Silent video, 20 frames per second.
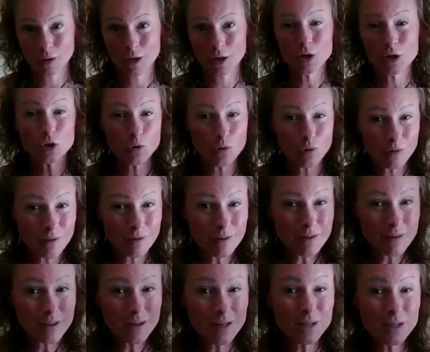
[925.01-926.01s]
because you're in
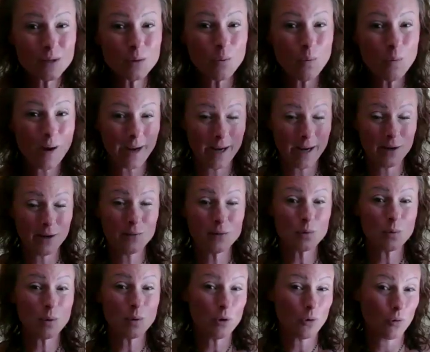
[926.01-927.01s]
theta waves
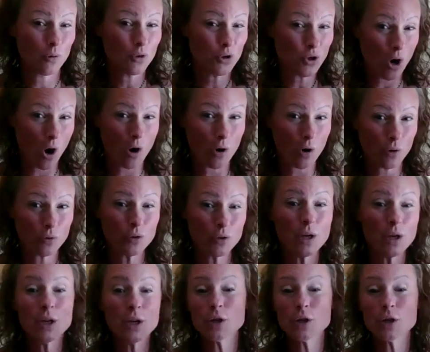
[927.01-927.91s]
when you're a child,